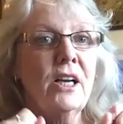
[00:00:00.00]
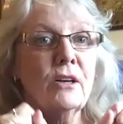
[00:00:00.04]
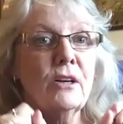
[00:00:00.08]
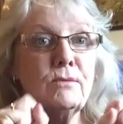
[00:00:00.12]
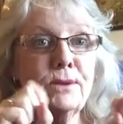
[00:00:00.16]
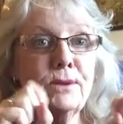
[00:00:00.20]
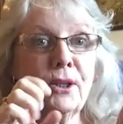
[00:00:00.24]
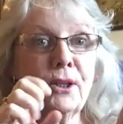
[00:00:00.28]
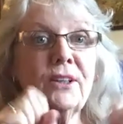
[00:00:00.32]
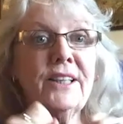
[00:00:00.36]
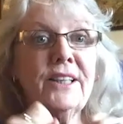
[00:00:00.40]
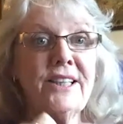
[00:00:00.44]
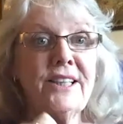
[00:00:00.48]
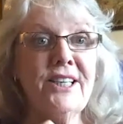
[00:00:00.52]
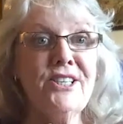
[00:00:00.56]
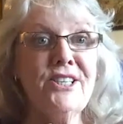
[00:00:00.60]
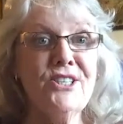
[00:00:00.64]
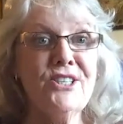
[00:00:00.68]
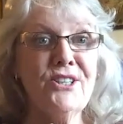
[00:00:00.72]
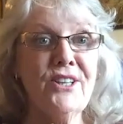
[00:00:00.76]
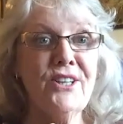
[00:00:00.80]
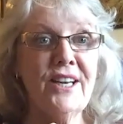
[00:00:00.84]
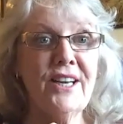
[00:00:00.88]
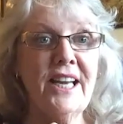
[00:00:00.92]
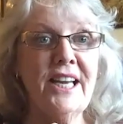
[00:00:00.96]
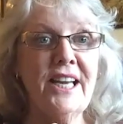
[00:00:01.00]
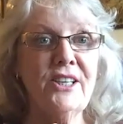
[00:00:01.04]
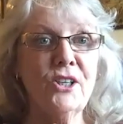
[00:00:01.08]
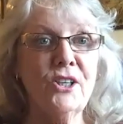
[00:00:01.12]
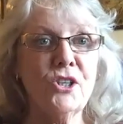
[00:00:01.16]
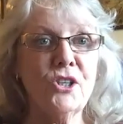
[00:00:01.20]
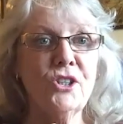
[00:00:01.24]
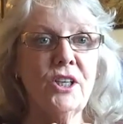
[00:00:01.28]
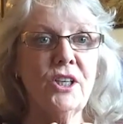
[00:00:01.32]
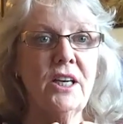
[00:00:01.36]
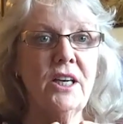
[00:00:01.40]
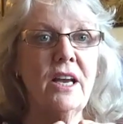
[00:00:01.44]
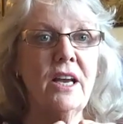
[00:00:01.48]
plugging into their
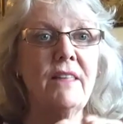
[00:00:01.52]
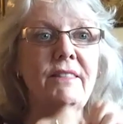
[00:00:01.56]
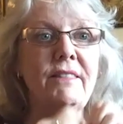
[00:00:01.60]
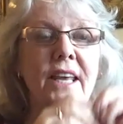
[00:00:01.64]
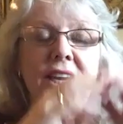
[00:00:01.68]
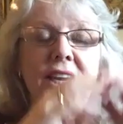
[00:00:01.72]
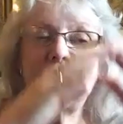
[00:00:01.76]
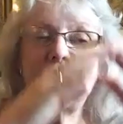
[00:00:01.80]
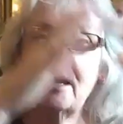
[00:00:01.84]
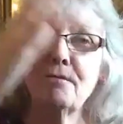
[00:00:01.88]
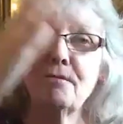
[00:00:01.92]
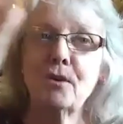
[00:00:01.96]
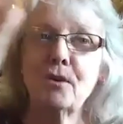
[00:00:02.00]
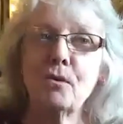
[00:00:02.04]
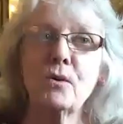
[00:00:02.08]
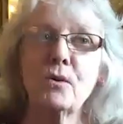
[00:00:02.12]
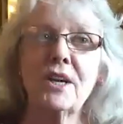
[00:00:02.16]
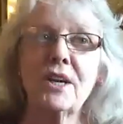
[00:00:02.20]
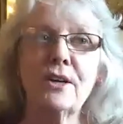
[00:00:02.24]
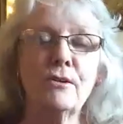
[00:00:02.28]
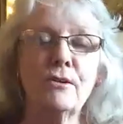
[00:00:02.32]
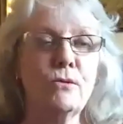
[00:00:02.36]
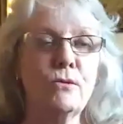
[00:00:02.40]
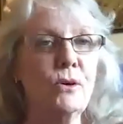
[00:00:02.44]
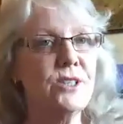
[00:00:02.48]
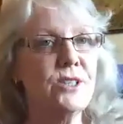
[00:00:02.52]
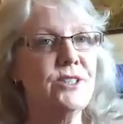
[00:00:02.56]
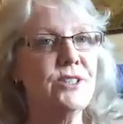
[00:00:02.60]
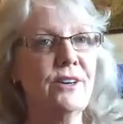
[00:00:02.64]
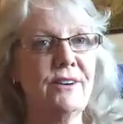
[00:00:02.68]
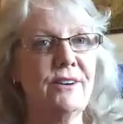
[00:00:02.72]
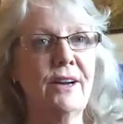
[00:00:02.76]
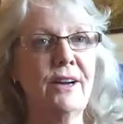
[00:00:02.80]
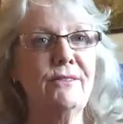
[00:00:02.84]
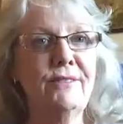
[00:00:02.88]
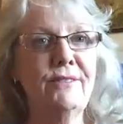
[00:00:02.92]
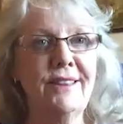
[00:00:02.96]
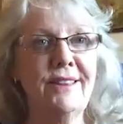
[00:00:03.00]
energy, and then I'm aware of what's
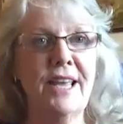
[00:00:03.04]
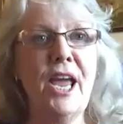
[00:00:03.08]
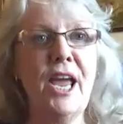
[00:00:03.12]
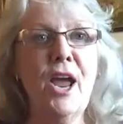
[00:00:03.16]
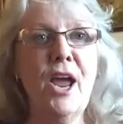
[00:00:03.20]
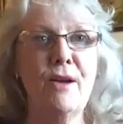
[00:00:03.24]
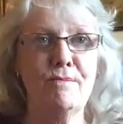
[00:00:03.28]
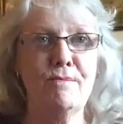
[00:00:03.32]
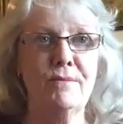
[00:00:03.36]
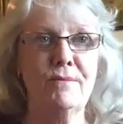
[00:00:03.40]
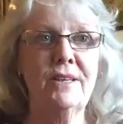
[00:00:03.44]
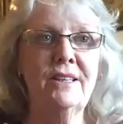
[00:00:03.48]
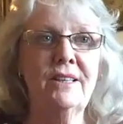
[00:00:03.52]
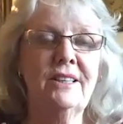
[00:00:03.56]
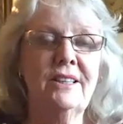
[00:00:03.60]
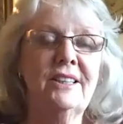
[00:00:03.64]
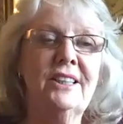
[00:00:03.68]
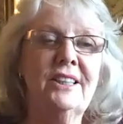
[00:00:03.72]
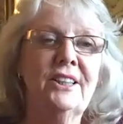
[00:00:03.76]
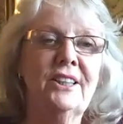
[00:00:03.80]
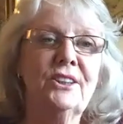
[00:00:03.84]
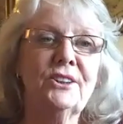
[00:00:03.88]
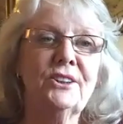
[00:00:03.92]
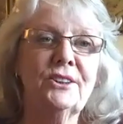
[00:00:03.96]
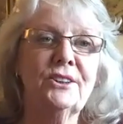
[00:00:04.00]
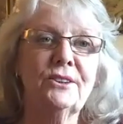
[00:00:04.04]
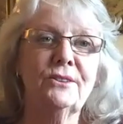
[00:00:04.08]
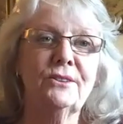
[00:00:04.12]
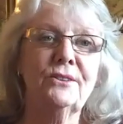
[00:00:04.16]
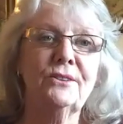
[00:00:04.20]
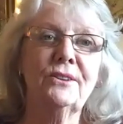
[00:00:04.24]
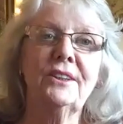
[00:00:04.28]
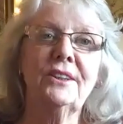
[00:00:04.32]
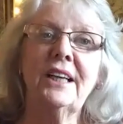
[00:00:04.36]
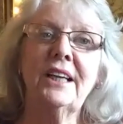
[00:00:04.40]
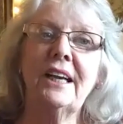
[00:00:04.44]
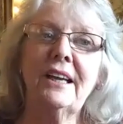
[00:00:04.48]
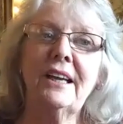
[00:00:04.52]
around them. So